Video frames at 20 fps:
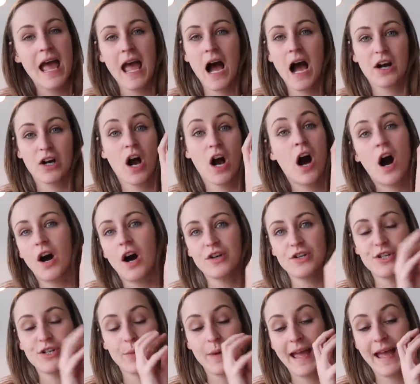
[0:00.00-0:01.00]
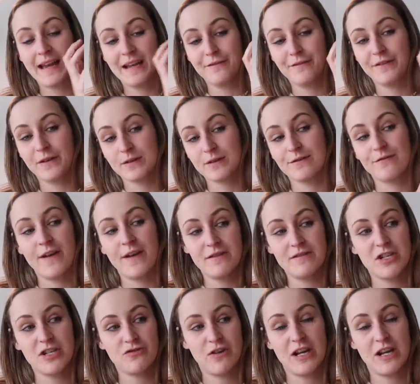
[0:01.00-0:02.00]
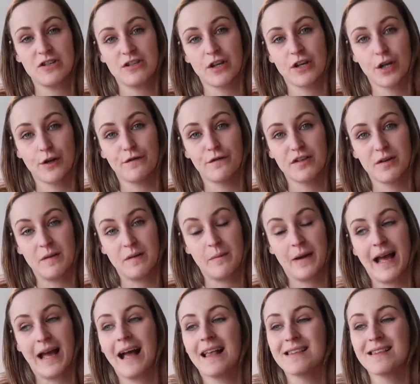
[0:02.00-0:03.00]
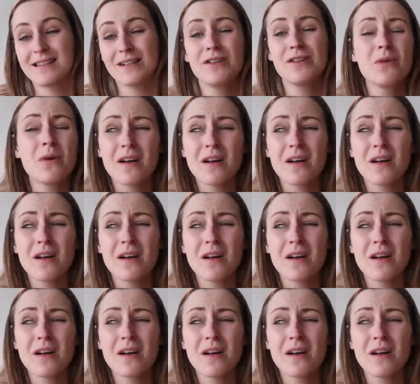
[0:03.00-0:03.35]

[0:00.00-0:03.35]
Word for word: I can't do it and it feels very strange and uncomfortable in my hands. I know